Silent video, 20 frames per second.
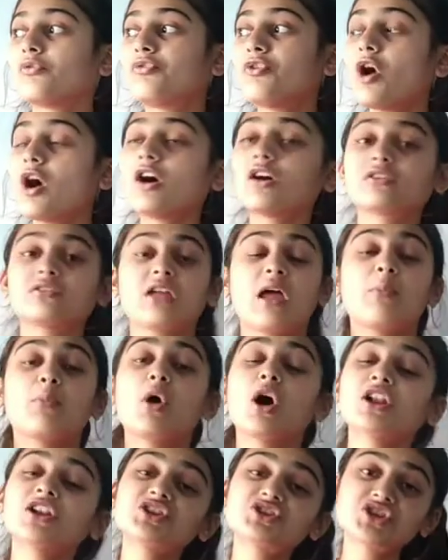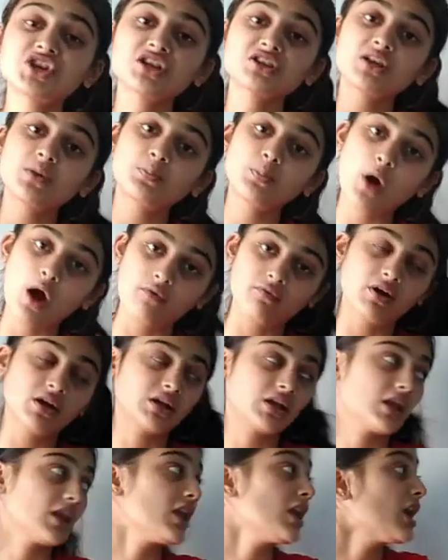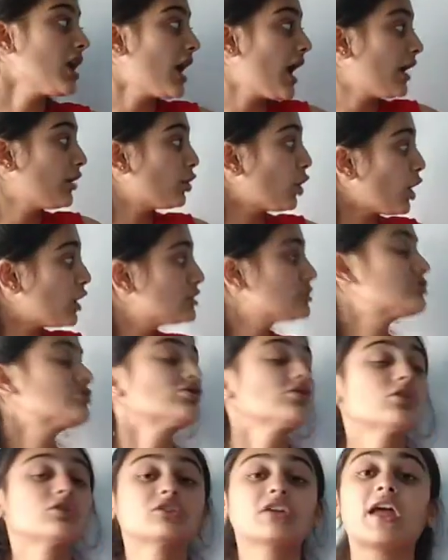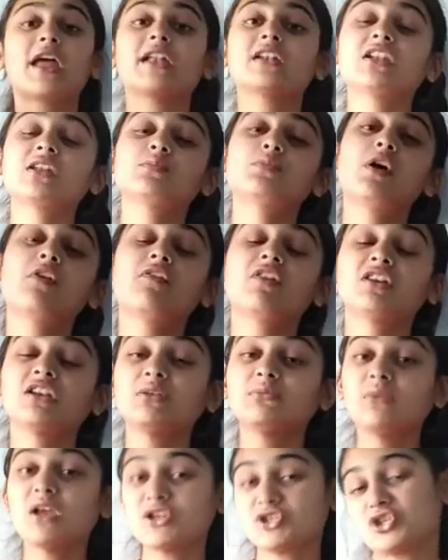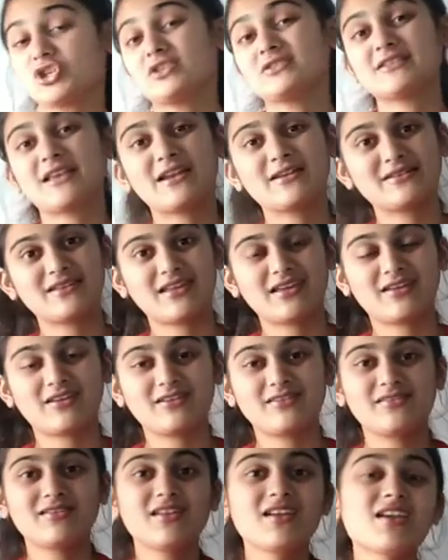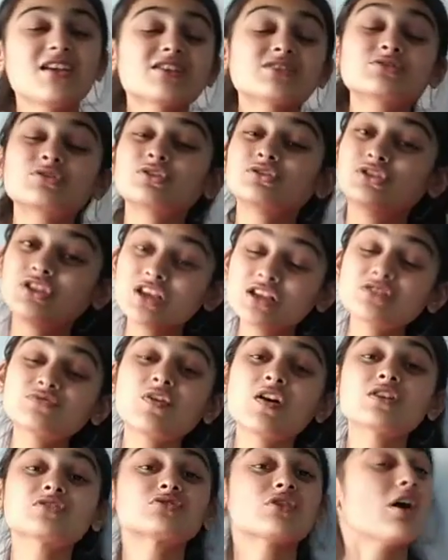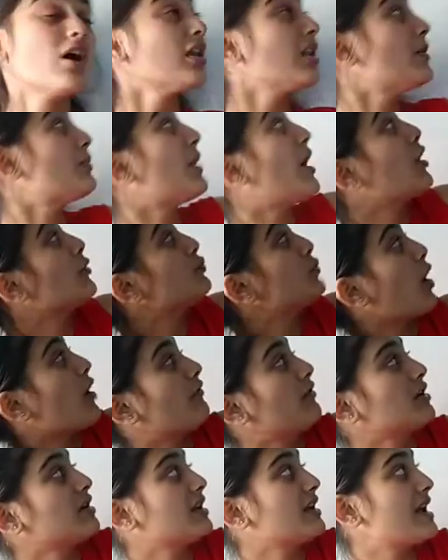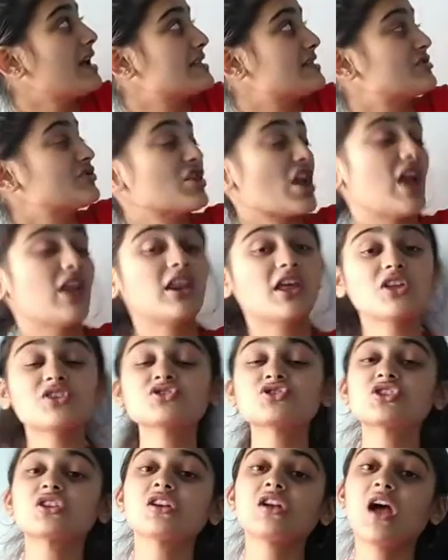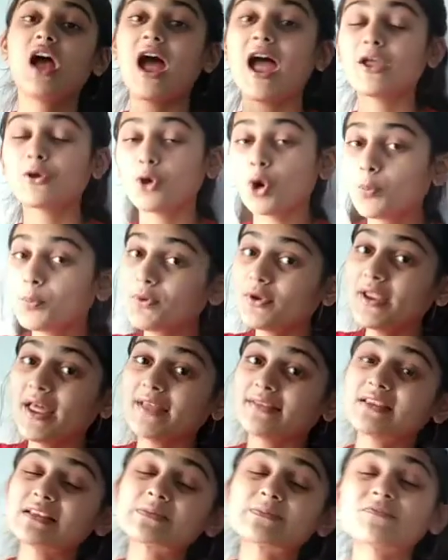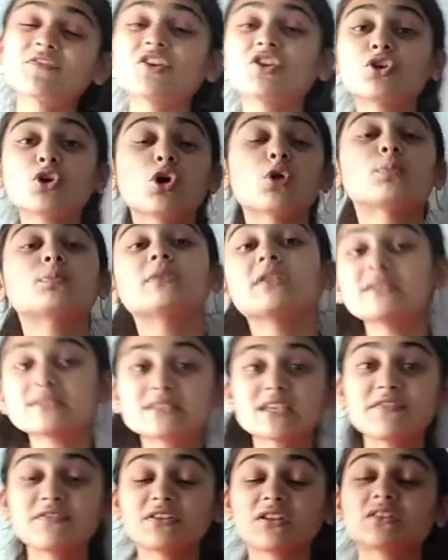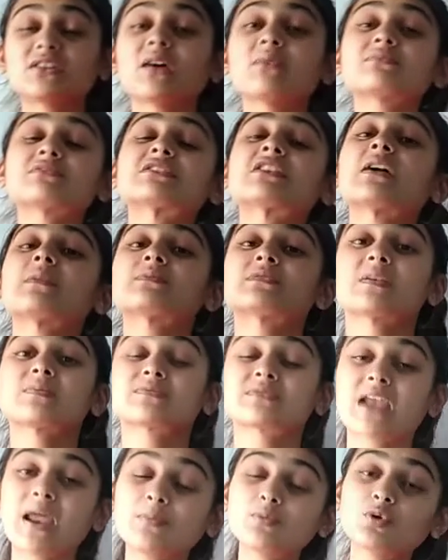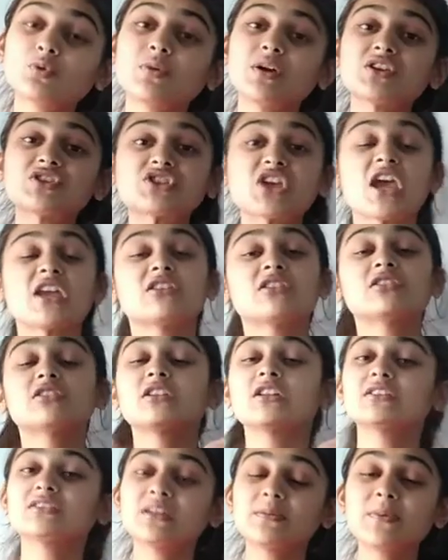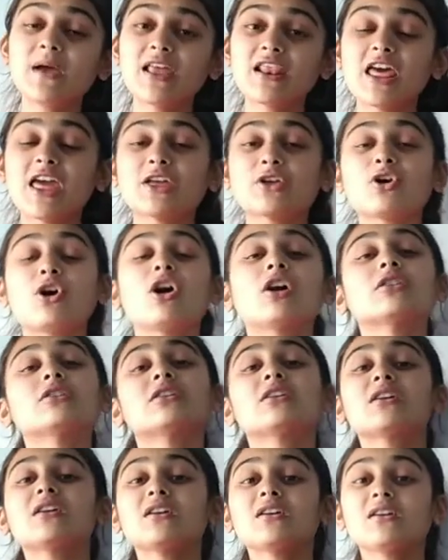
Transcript: for abolishing the poverty, and also the anti-poverty measures are taken. So this was all about poverty as challenge. I hope you like this video. Please give it a thumbs up, subscribe to my channel, hit the bell icon,